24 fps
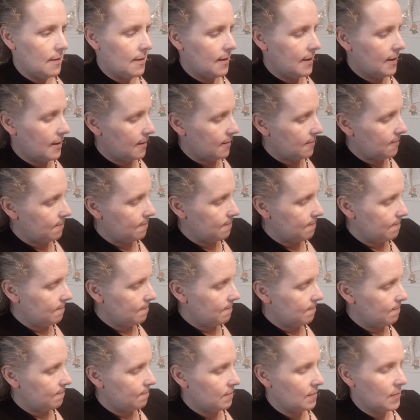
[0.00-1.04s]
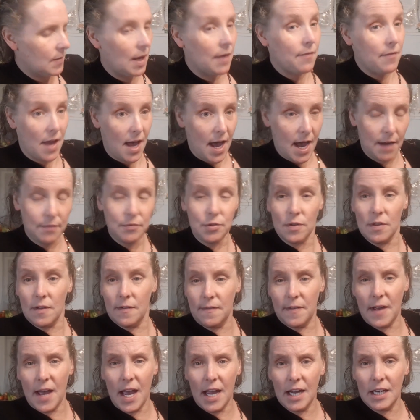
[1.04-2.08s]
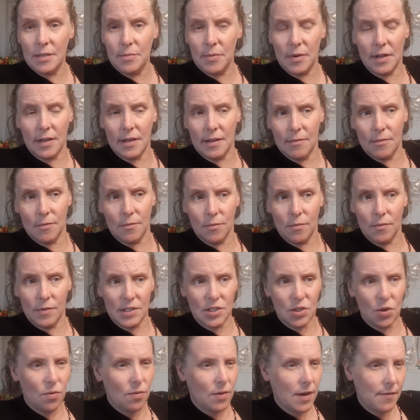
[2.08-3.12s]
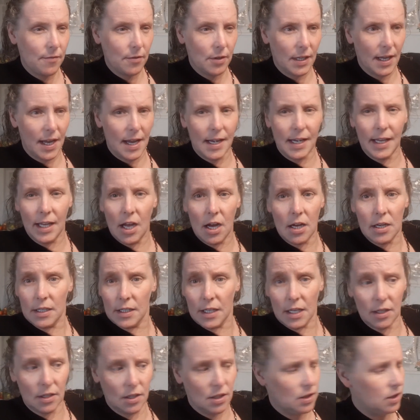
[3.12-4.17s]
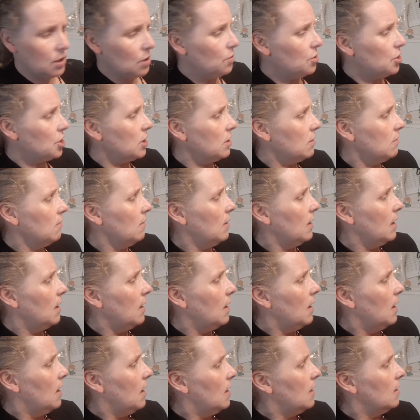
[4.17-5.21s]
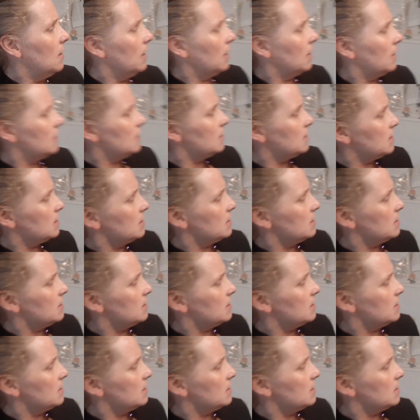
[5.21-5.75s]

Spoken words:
of after the fact, but we don't ever get any kind of conclusion. Like, this